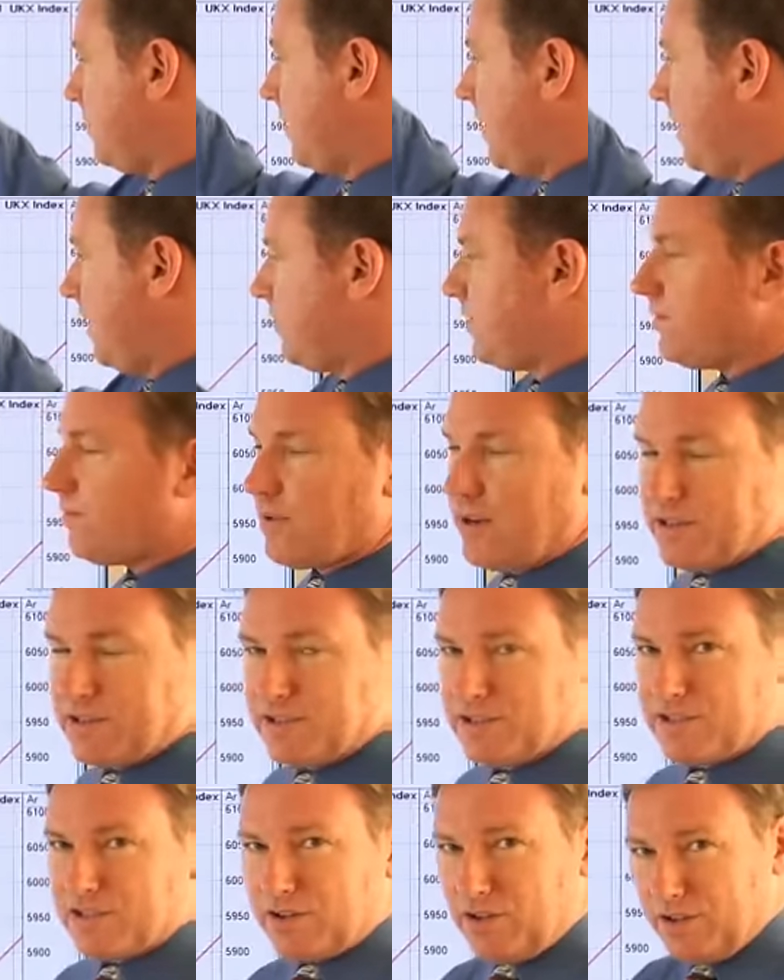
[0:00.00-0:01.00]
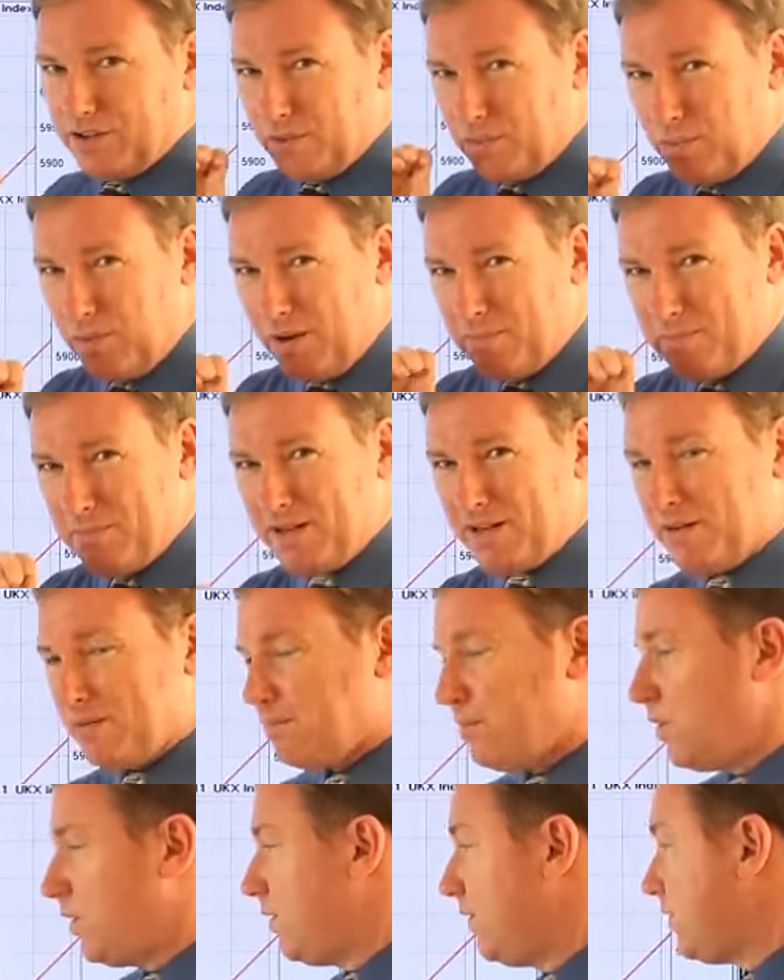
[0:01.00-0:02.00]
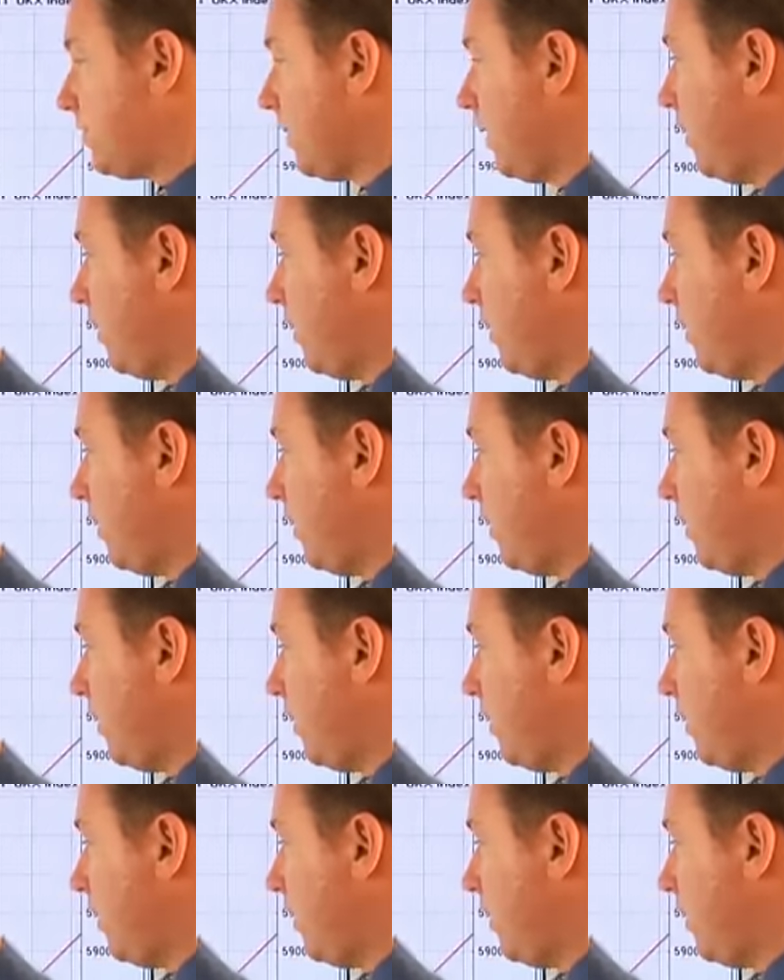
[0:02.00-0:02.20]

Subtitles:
we had thrusts on the 1 minute moves.